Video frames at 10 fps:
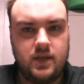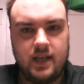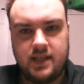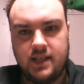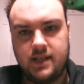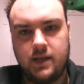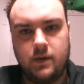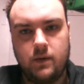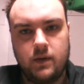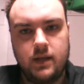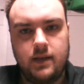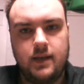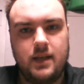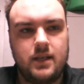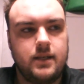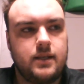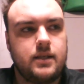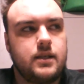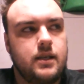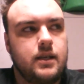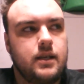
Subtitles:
jesting to, is